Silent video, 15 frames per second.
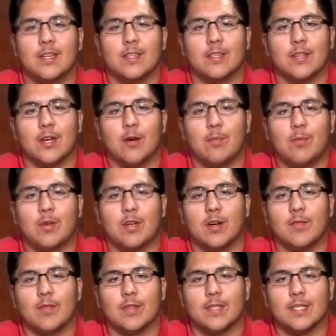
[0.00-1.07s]
To help you
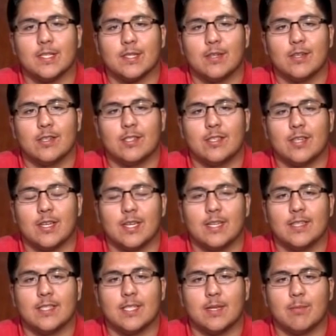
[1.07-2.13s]
cover these costs, you can
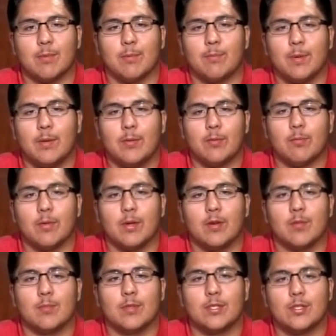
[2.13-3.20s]
now set up a payment plan
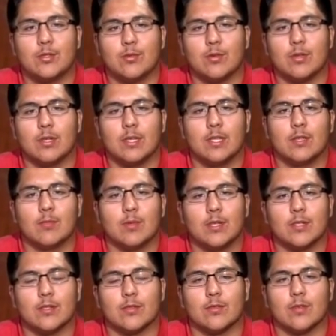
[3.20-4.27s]
with Miss Jordan in the
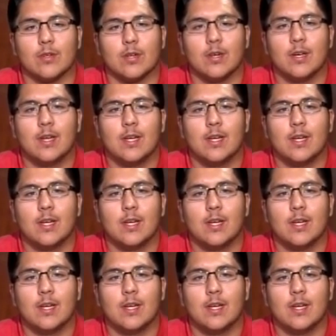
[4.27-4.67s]
registrar.